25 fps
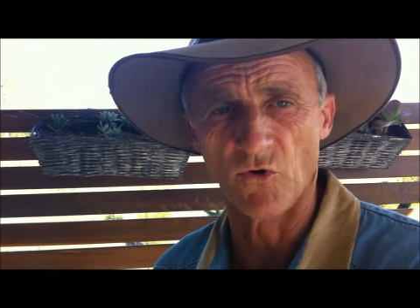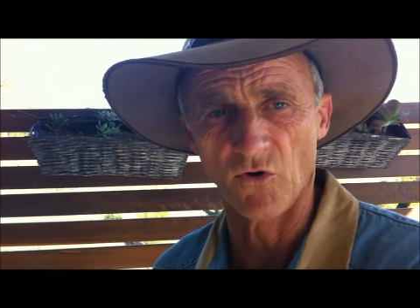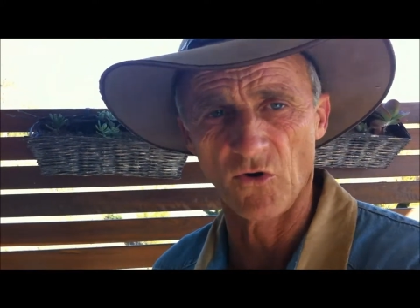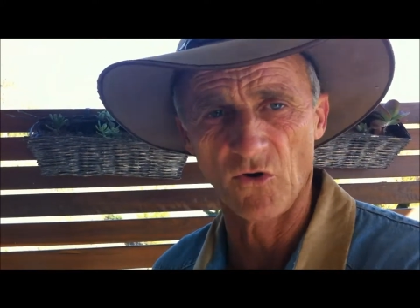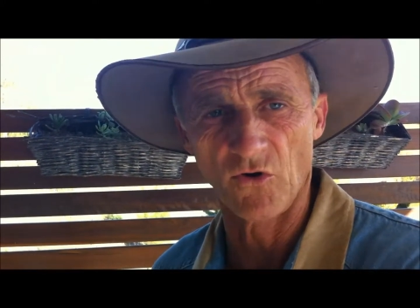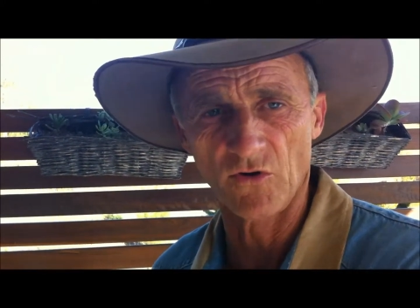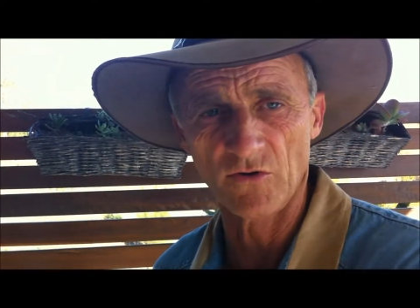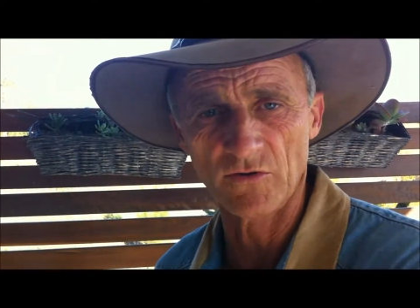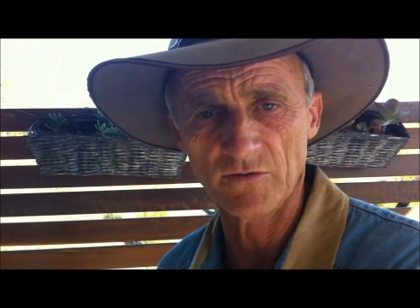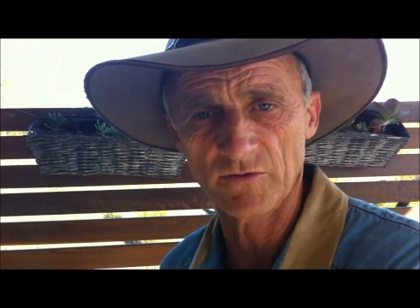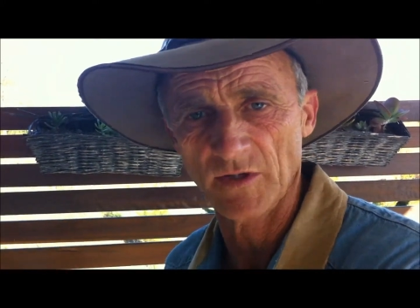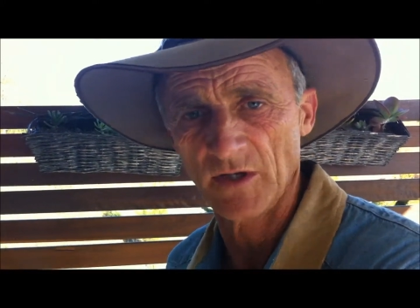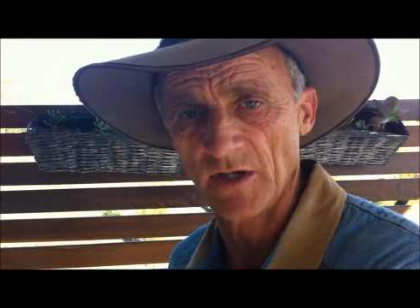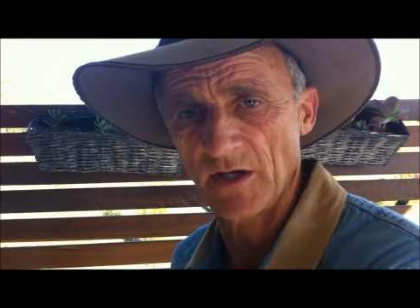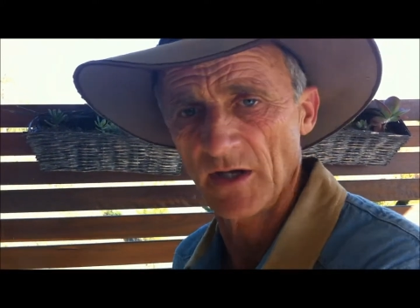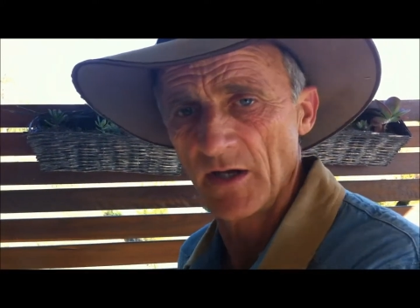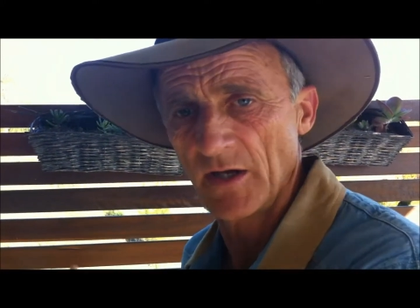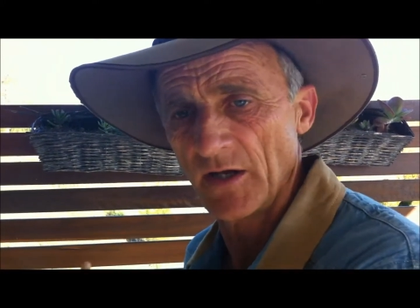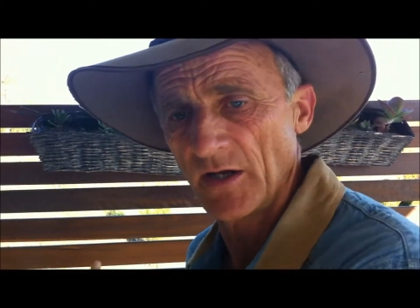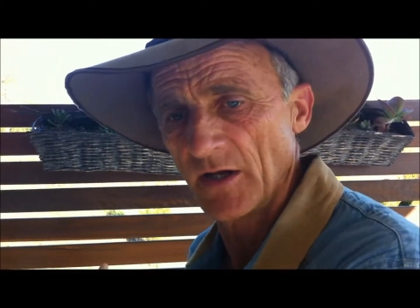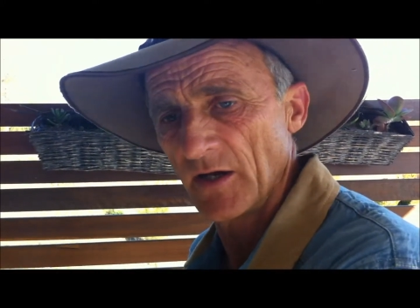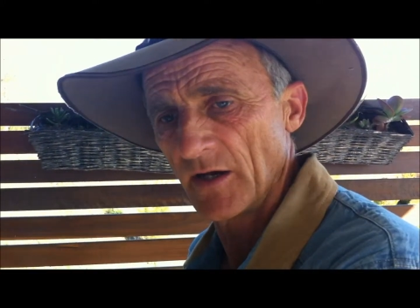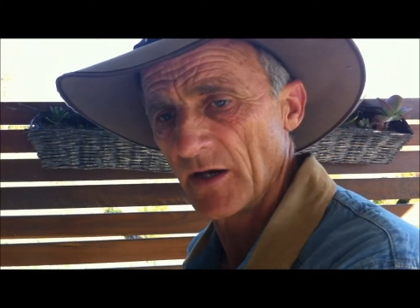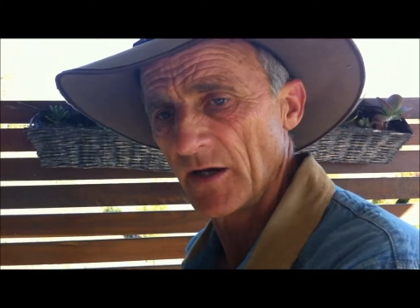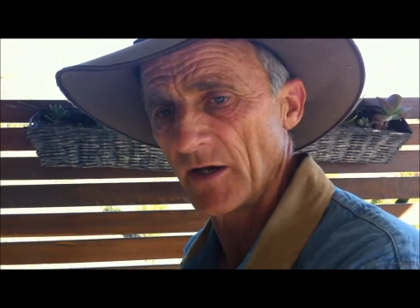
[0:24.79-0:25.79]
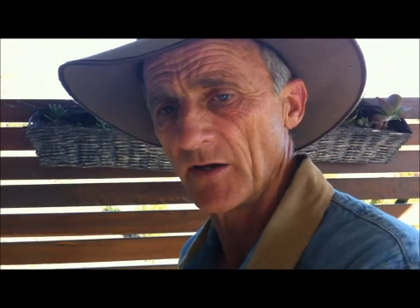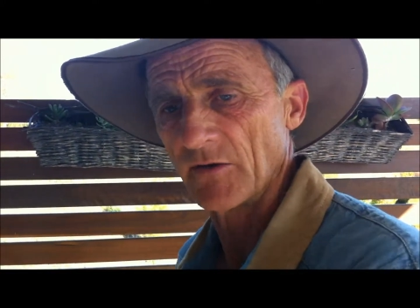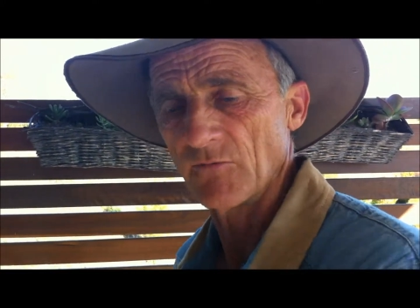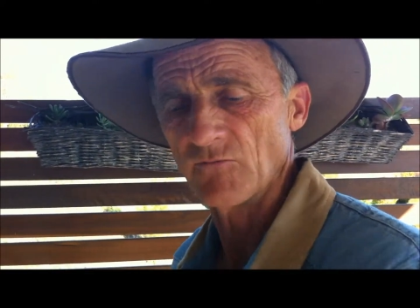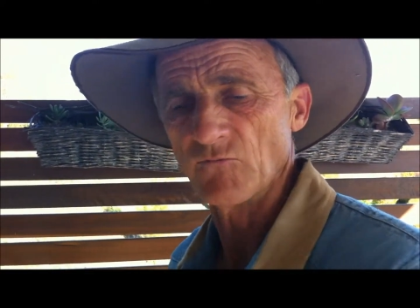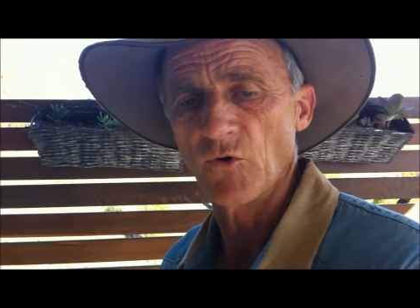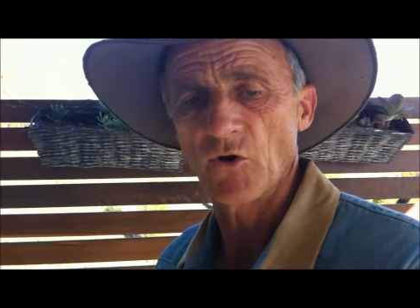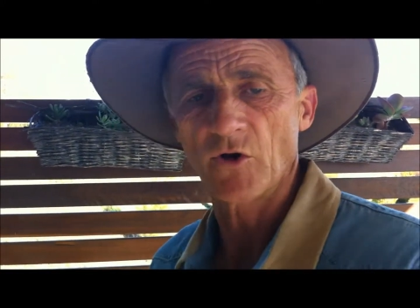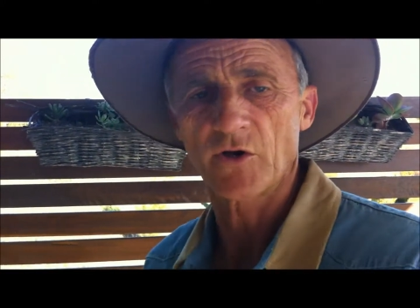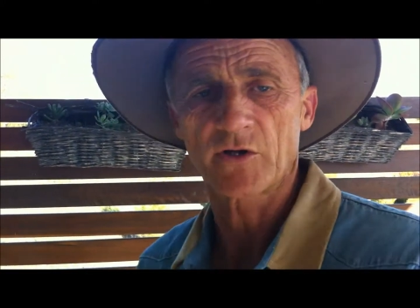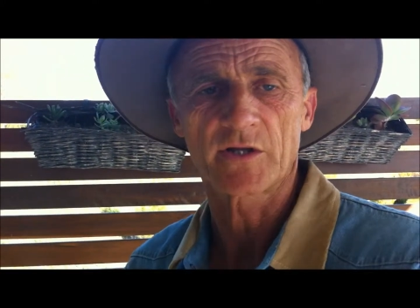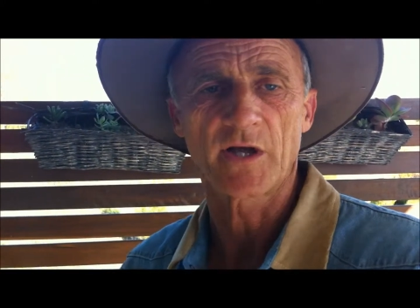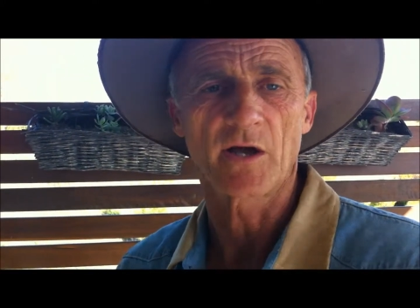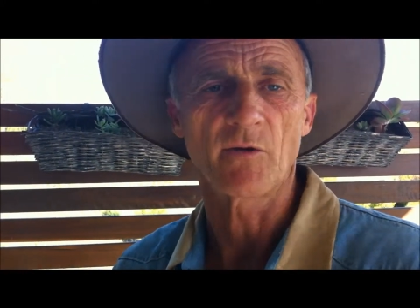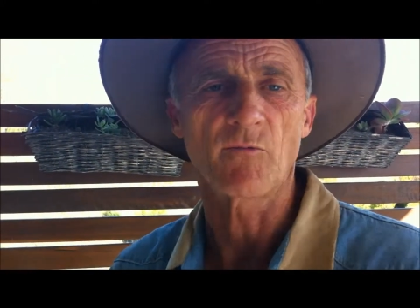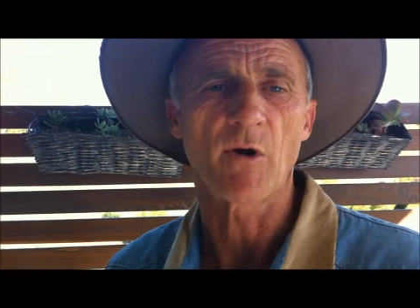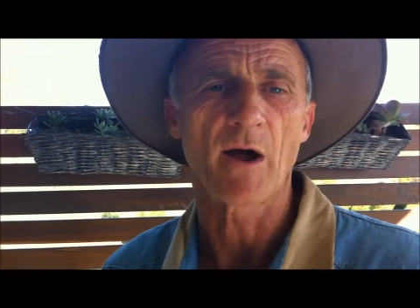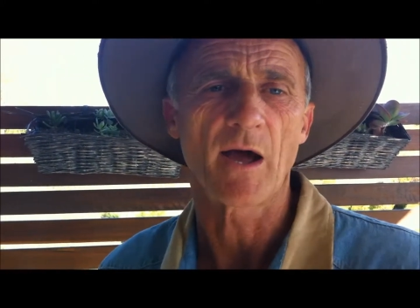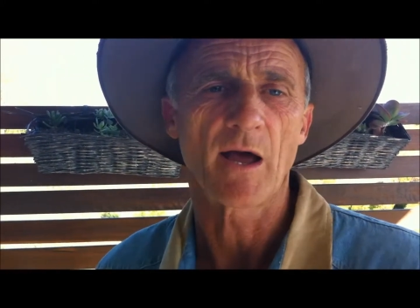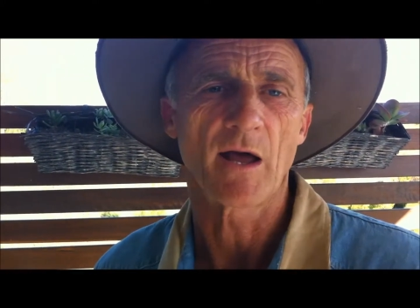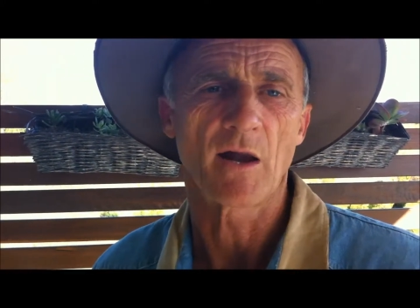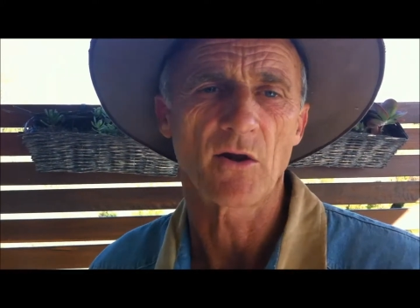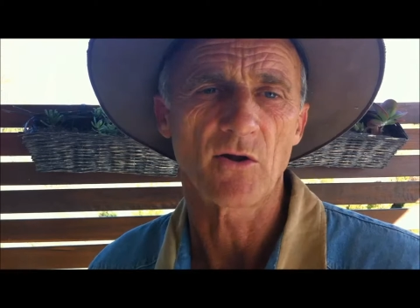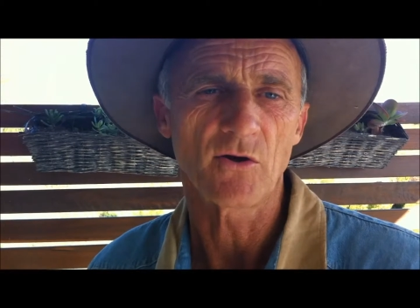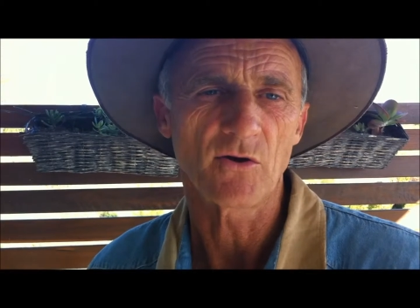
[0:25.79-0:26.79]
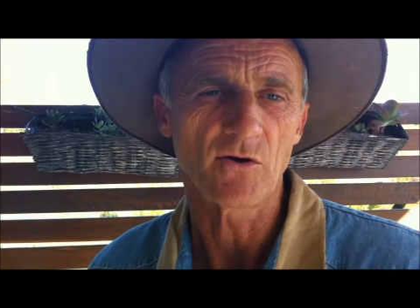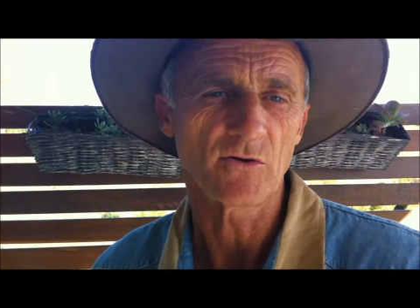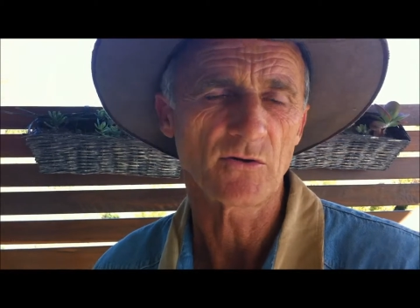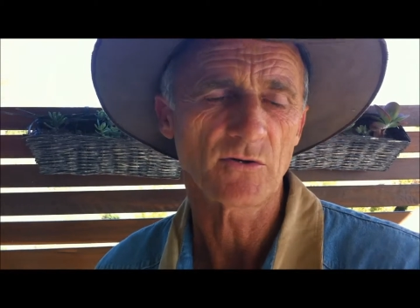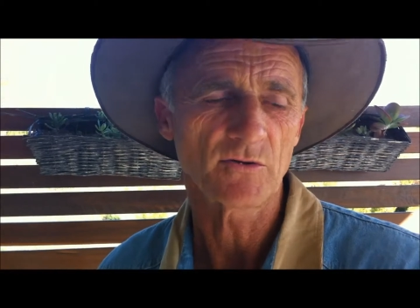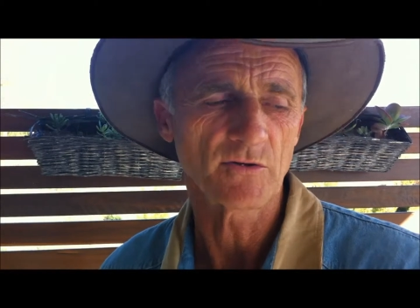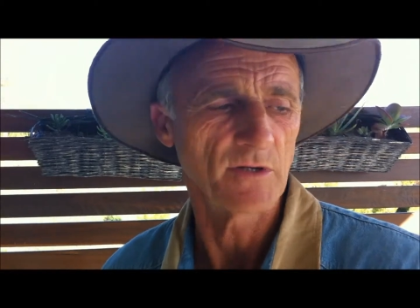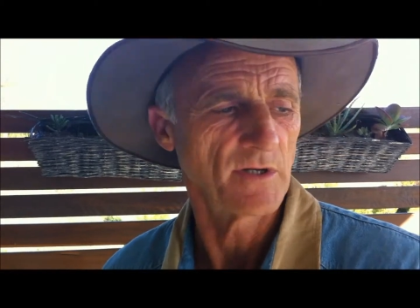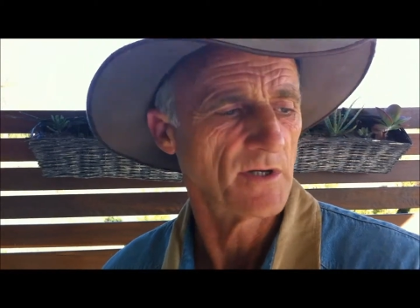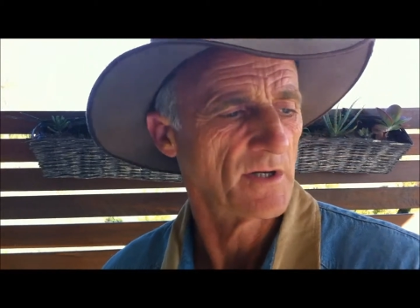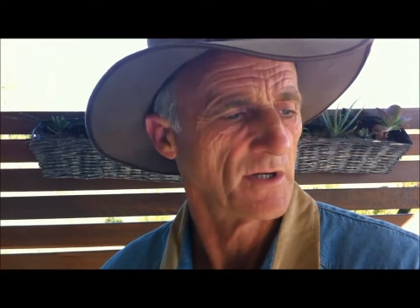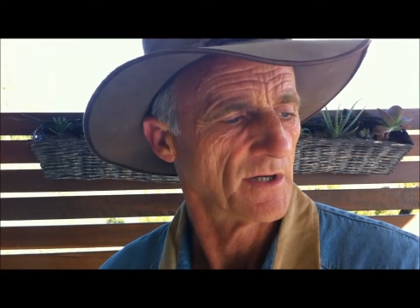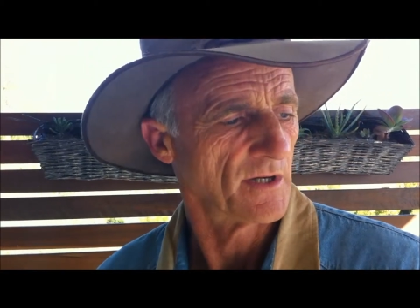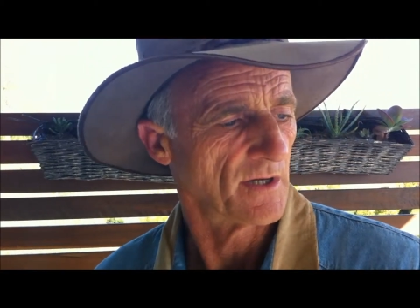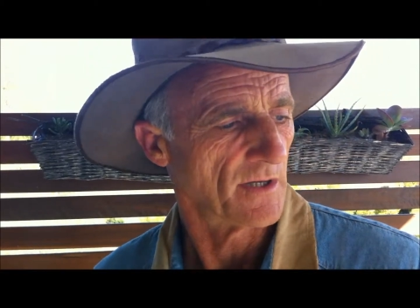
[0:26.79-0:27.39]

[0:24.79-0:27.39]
wall and work their way along,